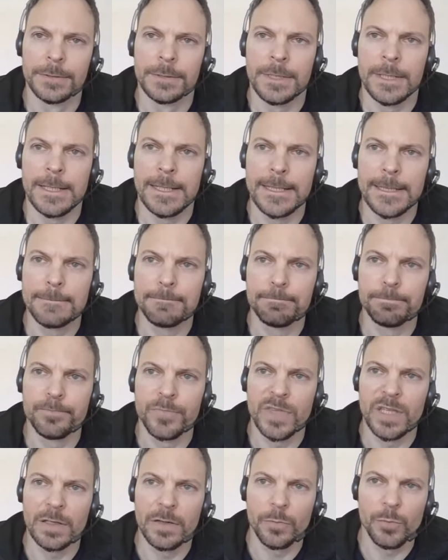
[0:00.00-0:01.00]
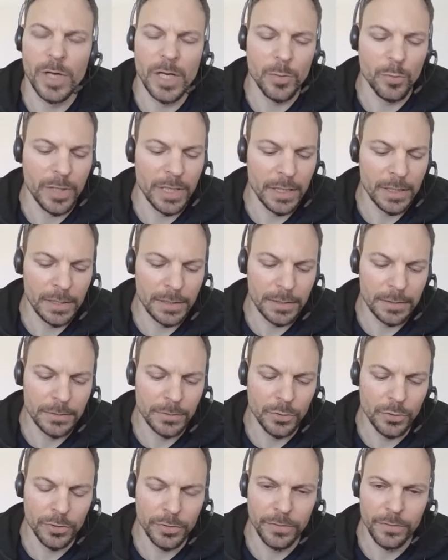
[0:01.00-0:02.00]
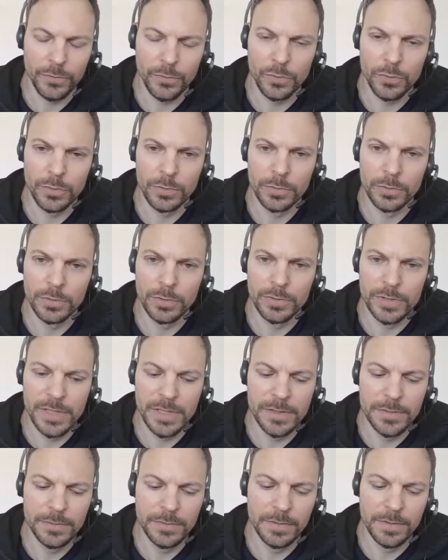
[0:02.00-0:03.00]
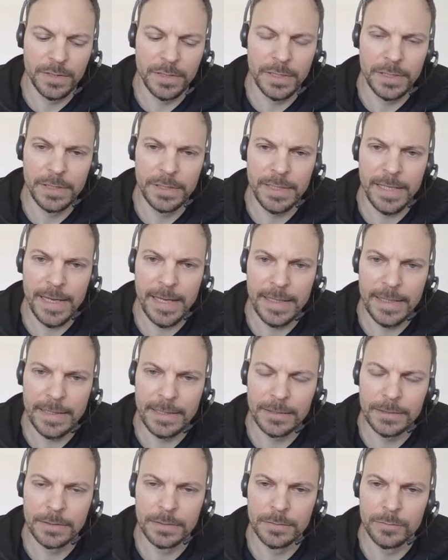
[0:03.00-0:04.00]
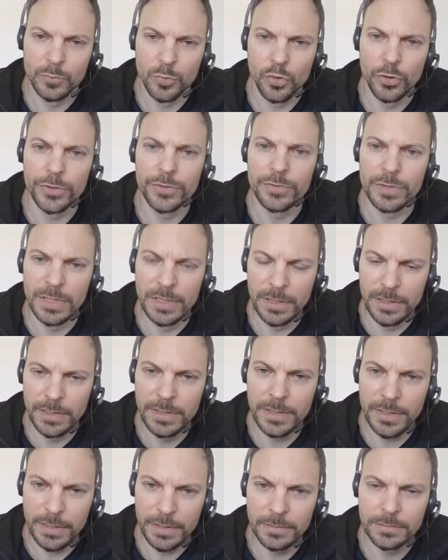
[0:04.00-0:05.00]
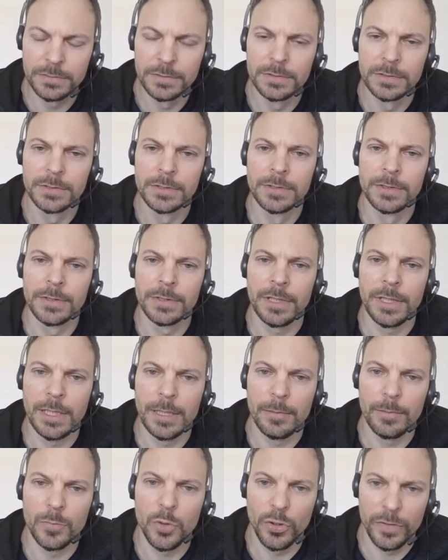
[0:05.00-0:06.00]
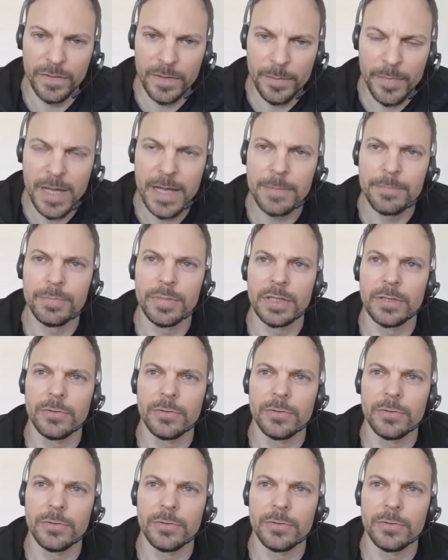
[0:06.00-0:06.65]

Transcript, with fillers: Um, that's why we are also continuously adding more utility um, on the map, but